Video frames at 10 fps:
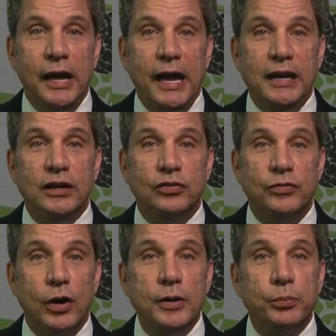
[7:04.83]
And it is
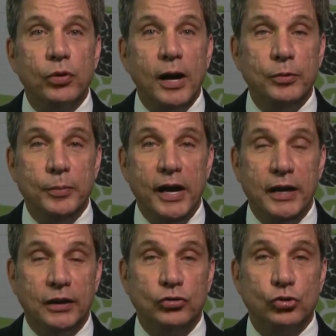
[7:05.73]
very
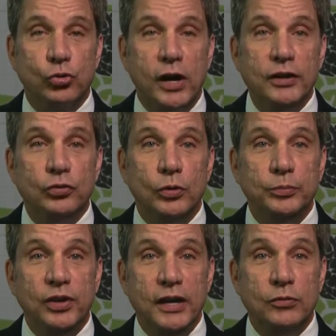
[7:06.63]
problematic to try to
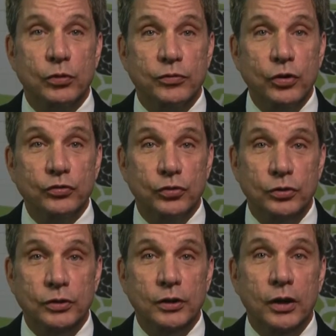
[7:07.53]
obtain
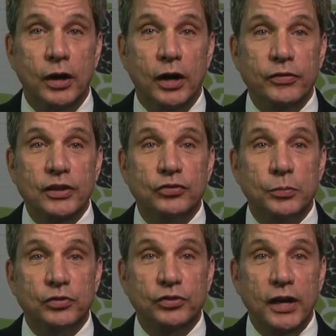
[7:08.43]
reversal of these
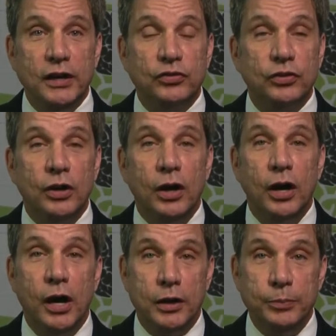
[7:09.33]
mistakes
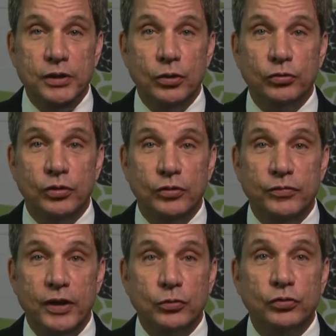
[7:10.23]
on appeal to the
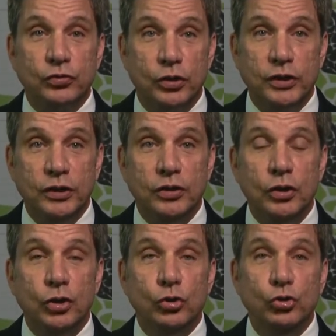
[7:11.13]
Federal Circuit
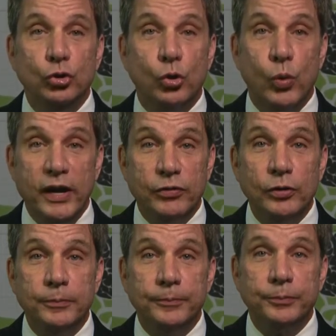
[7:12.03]
due to
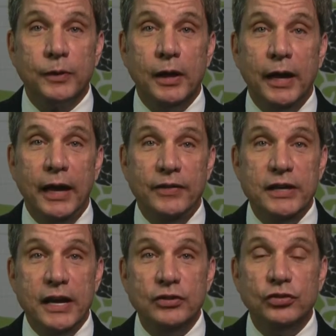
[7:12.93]
waiver and
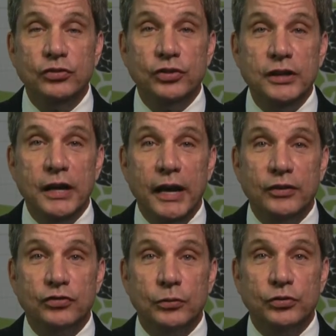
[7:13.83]
the agency
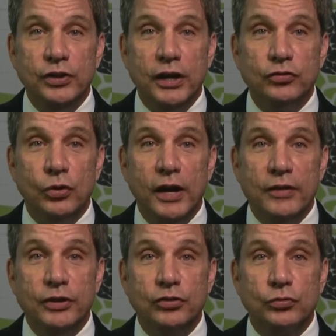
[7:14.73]
and substantial
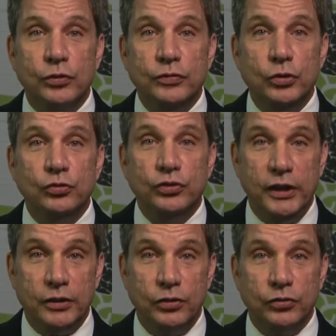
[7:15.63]
evidence review
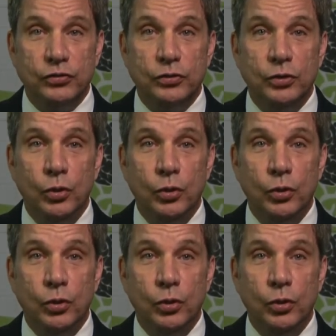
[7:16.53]
standards.